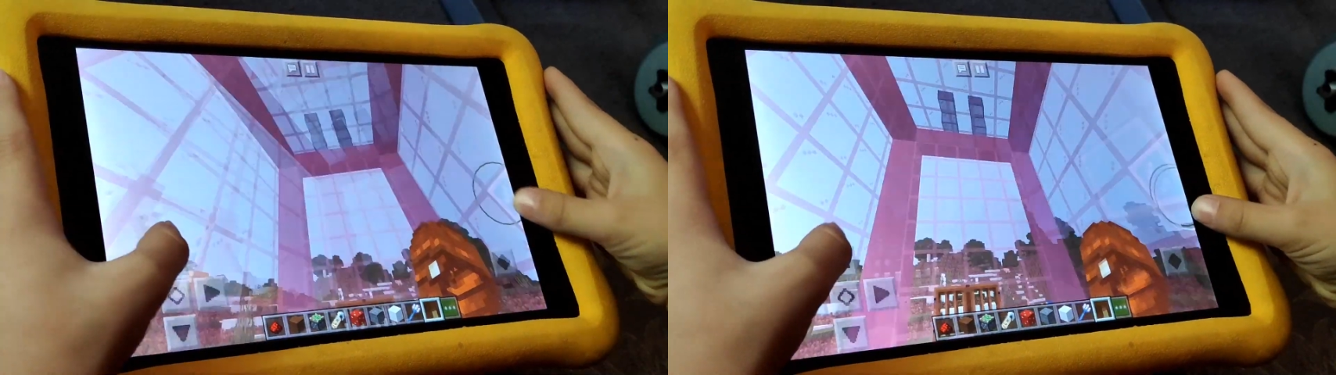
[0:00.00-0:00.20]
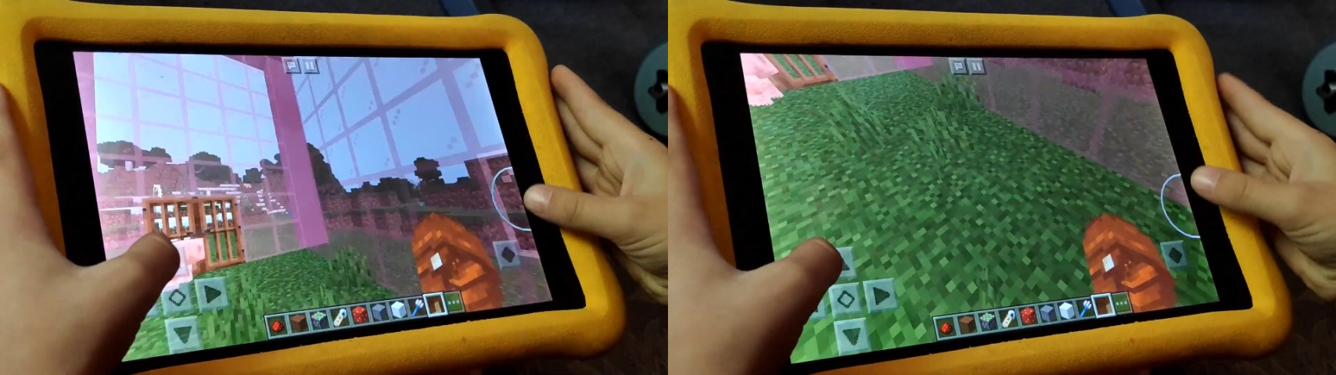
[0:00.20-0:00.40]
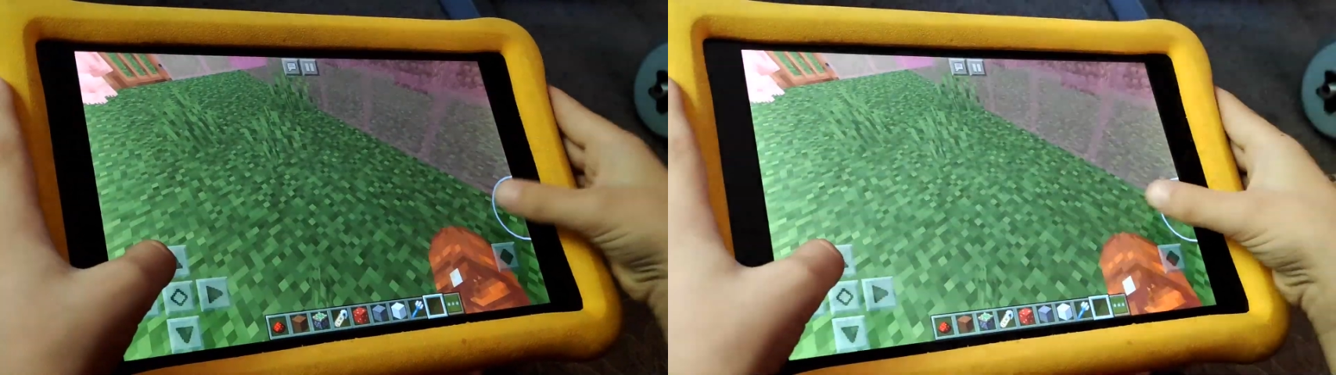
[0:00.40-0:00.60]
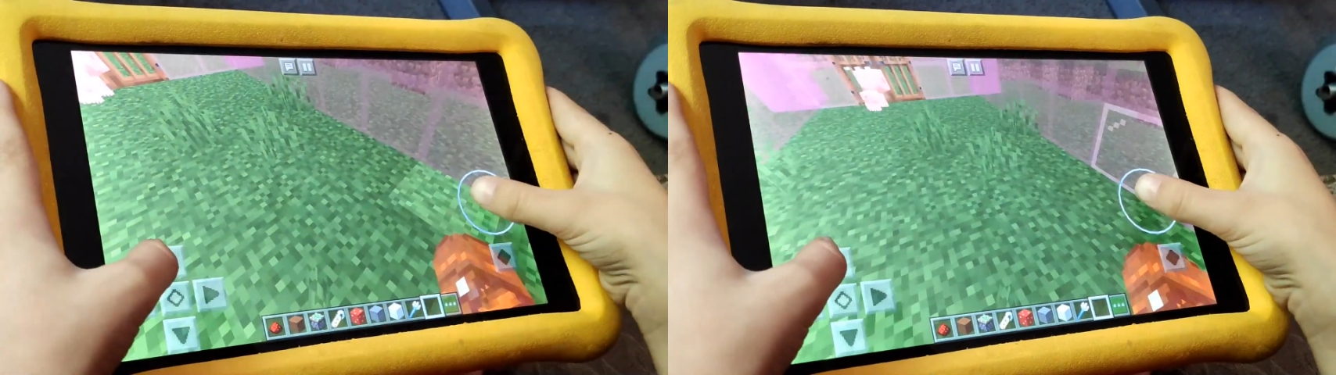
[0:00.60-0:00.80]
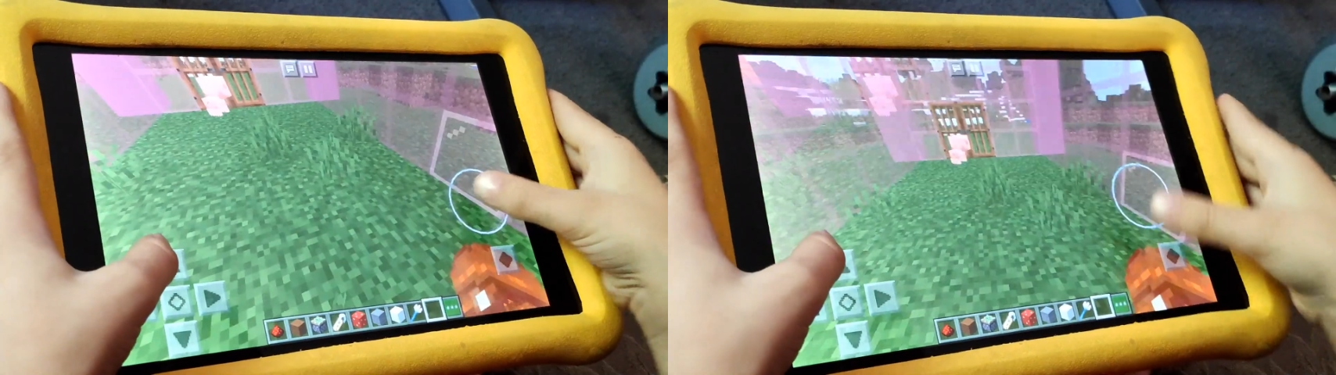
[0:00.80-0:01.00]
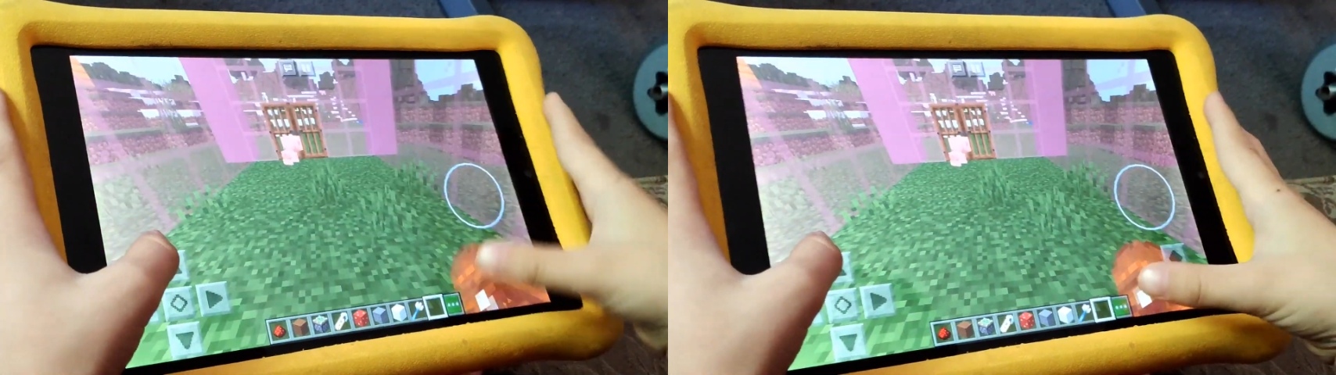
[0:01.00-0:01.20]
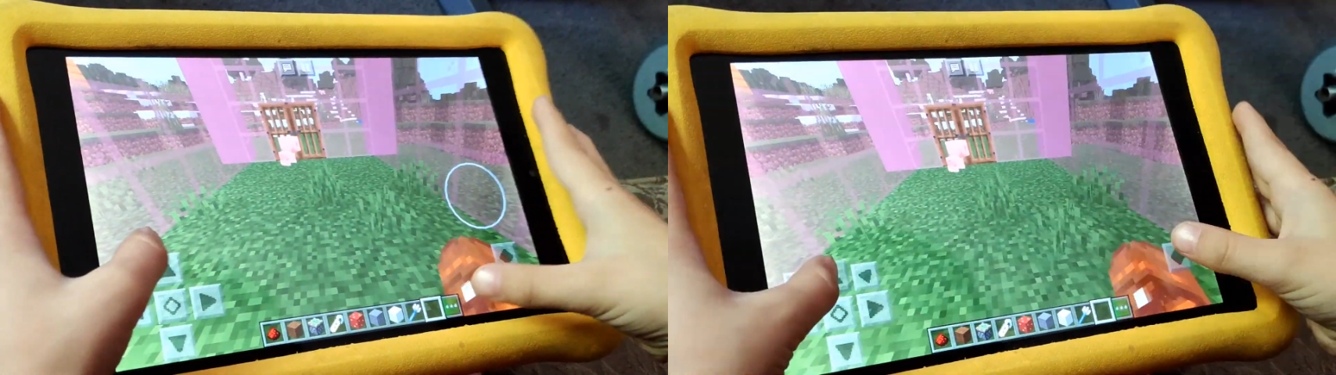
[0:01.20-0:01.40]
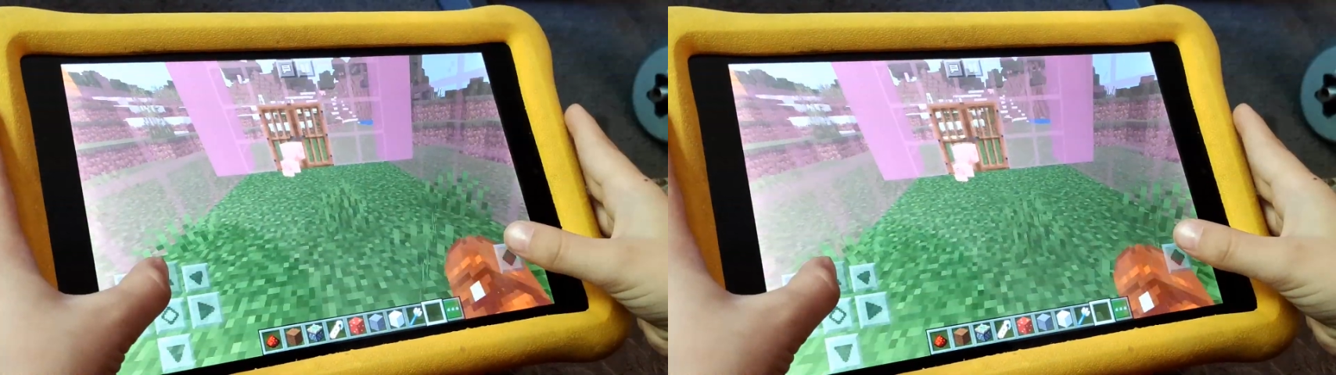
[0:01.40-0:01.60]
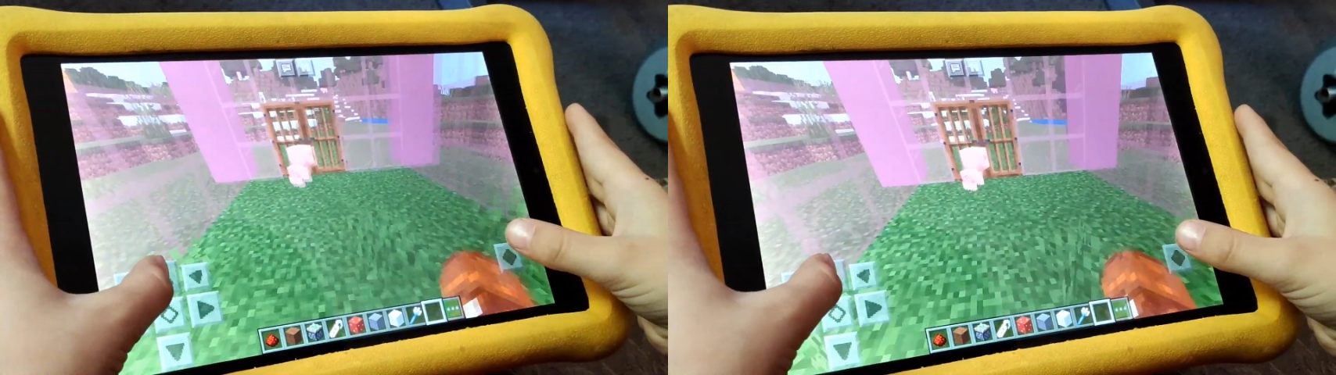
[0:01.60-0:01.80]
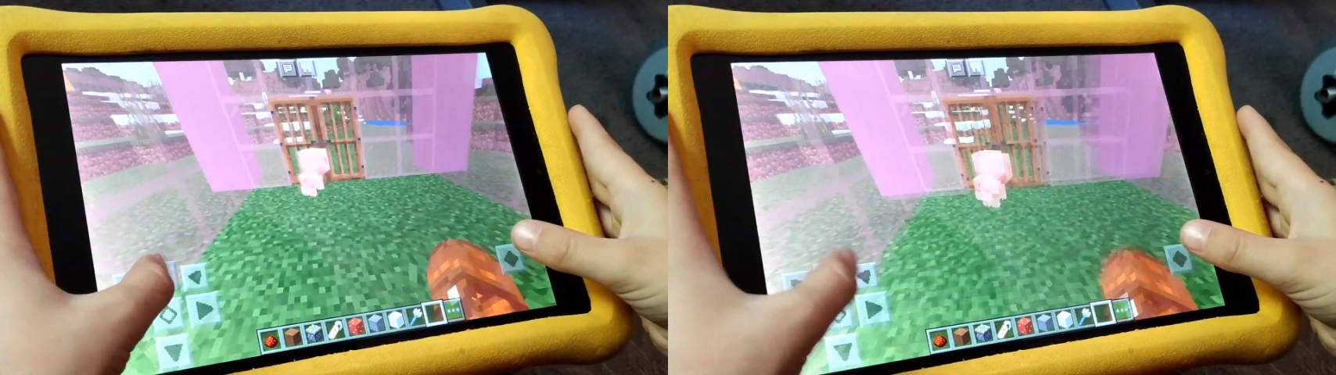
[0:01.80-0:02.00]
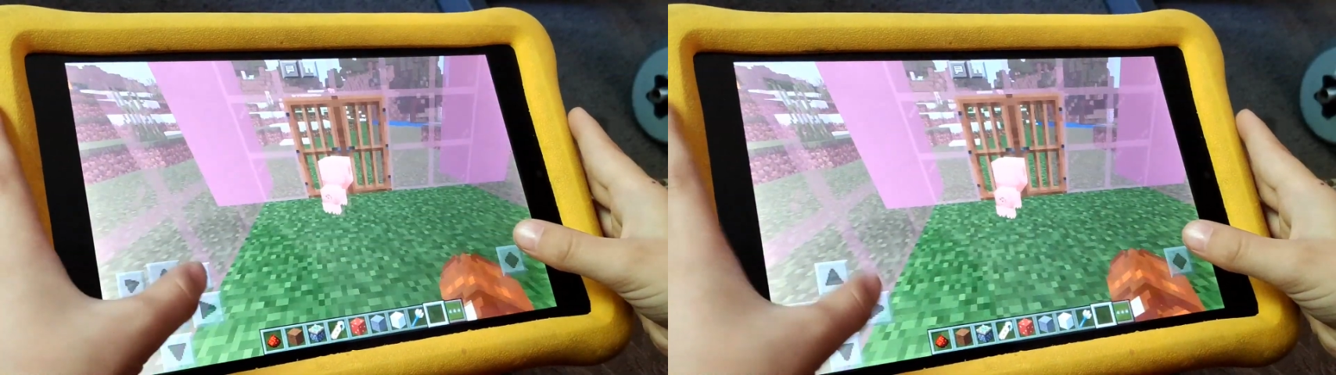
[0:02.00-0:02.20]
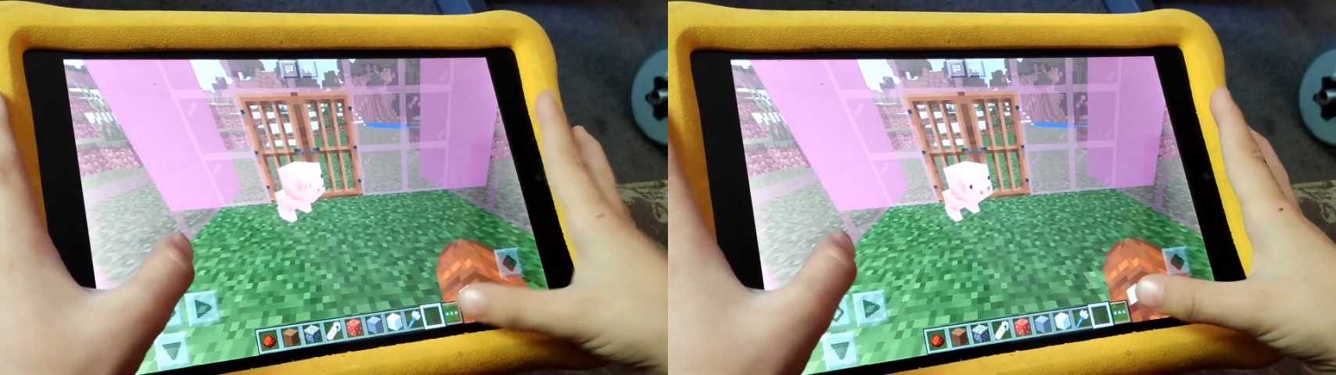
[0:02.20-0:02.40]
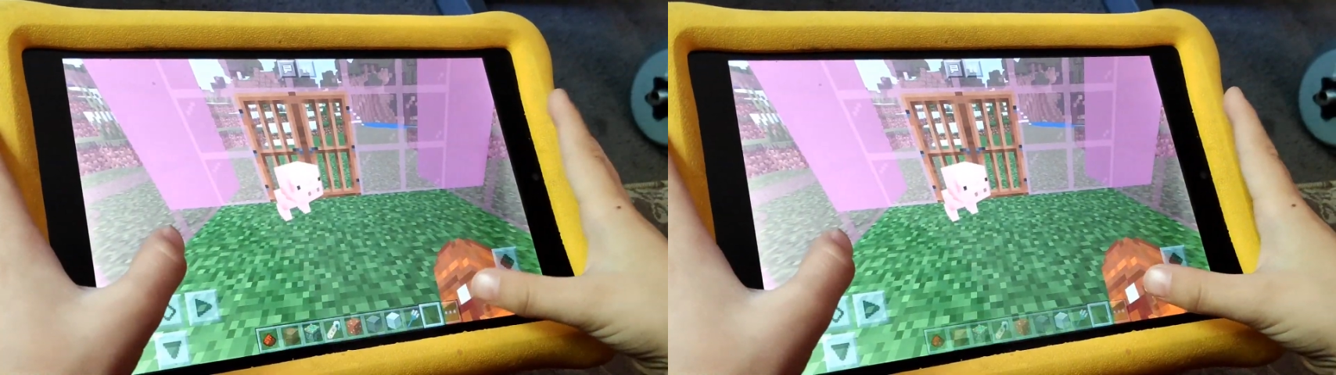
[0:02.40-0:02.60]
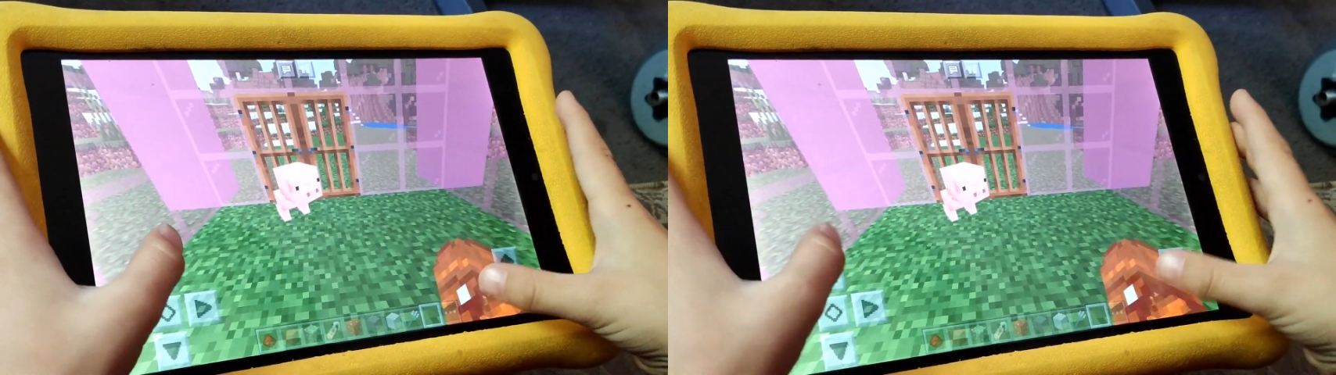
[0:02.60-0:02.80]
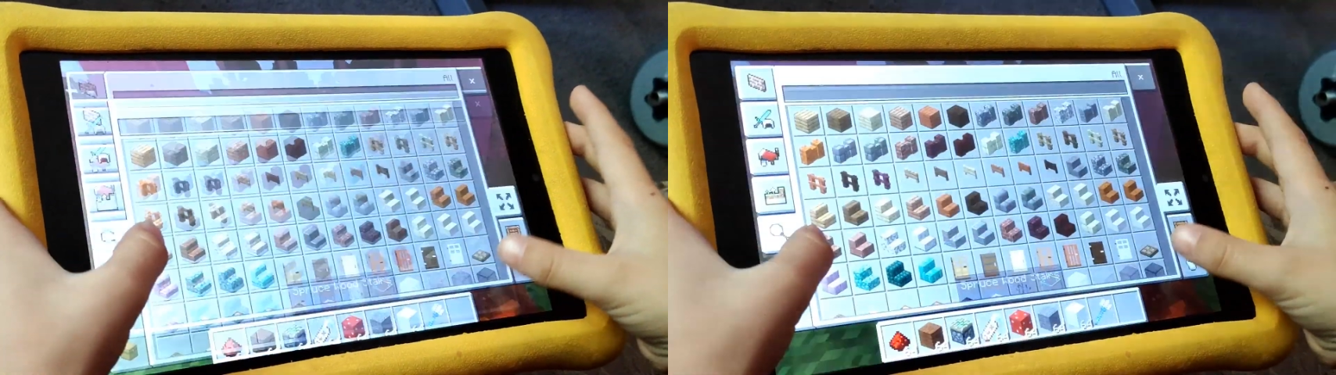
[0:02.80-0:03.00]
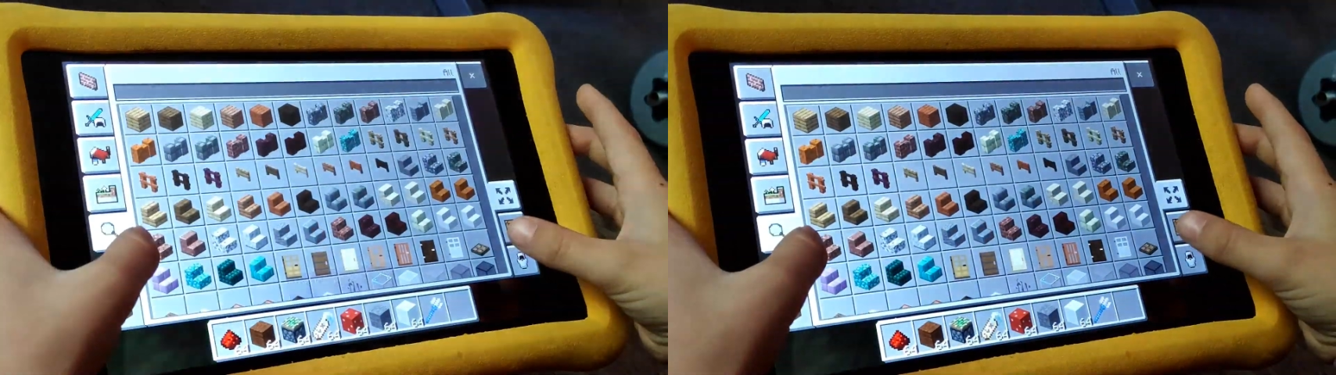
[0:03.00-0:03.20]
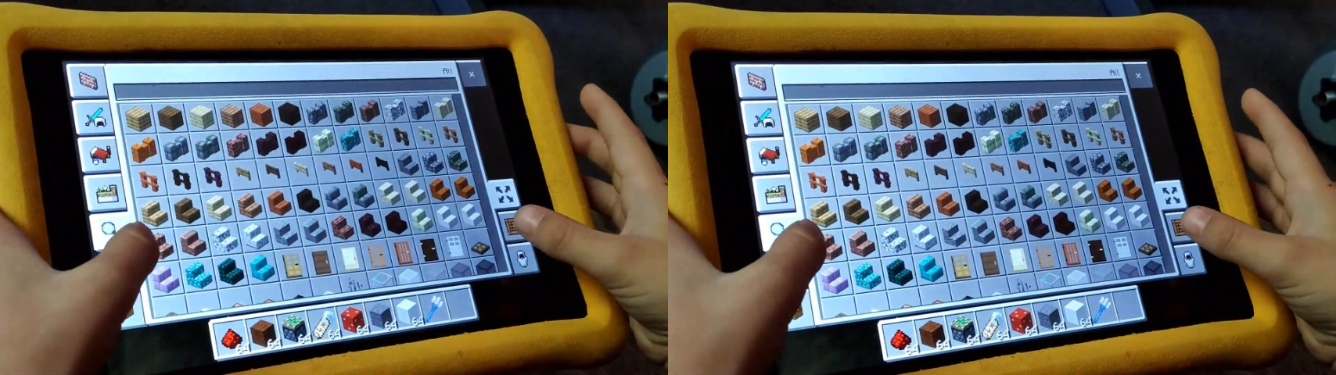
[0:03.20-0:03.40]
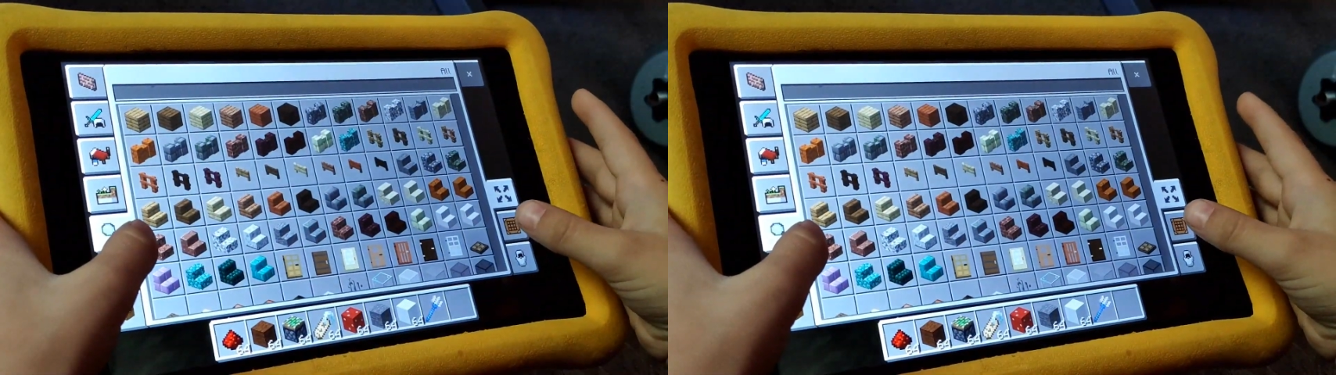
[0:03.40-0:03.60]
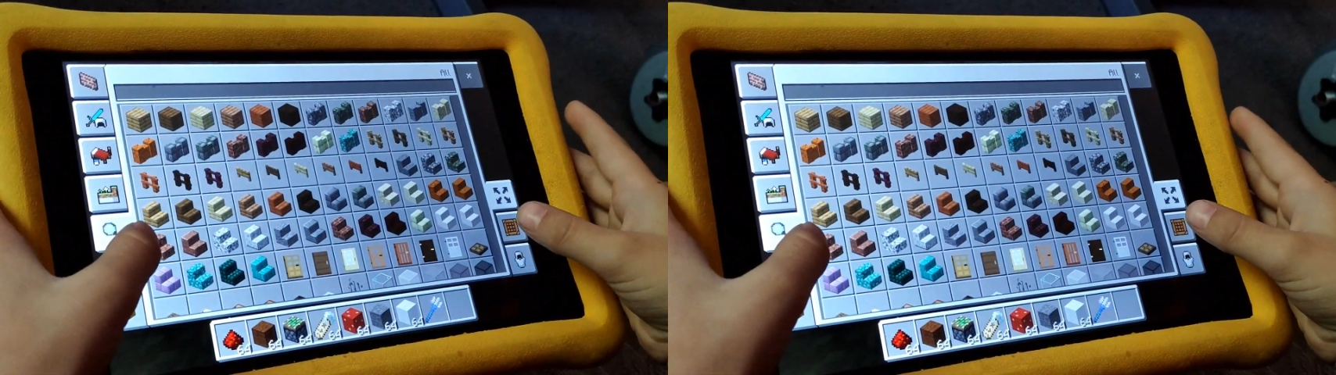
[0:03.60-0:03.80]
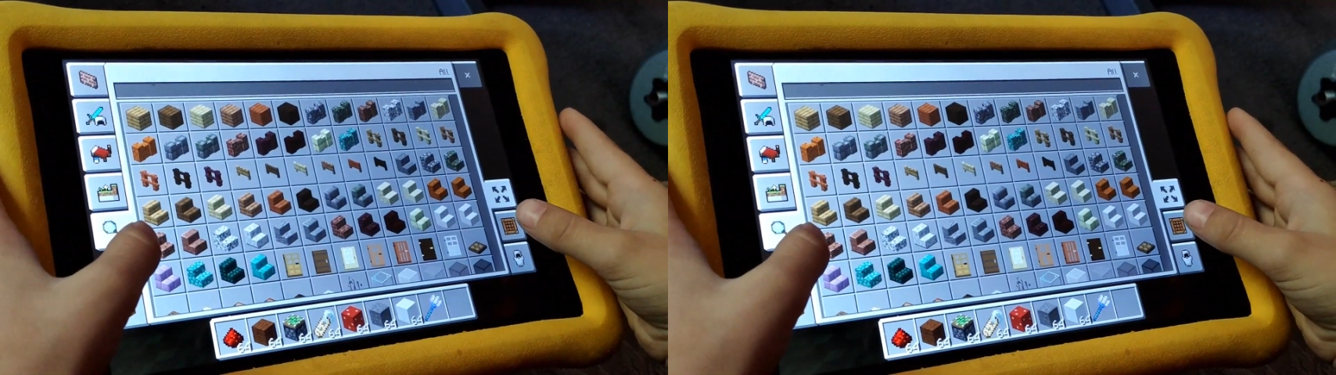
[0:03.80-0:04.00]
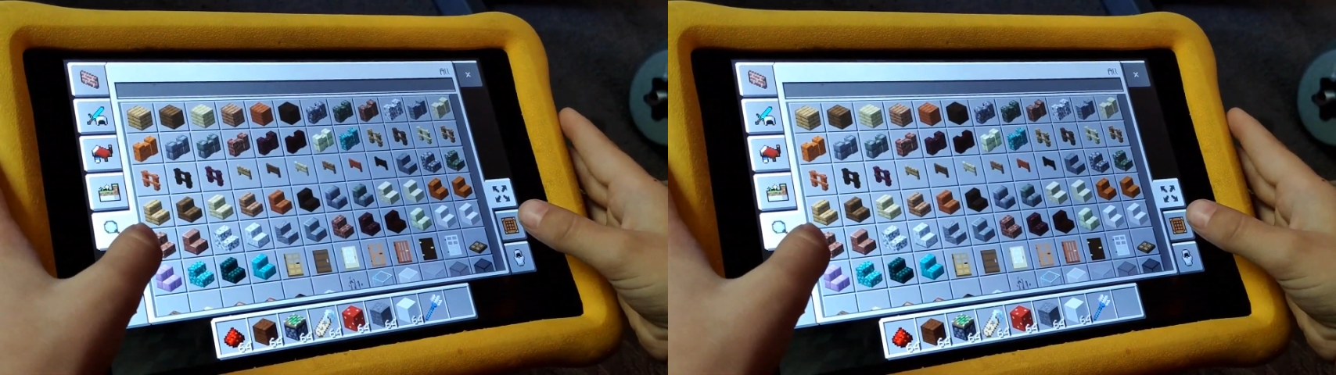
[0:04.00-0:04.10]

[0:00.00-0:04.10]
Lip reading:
Nobody's mouth can be seen.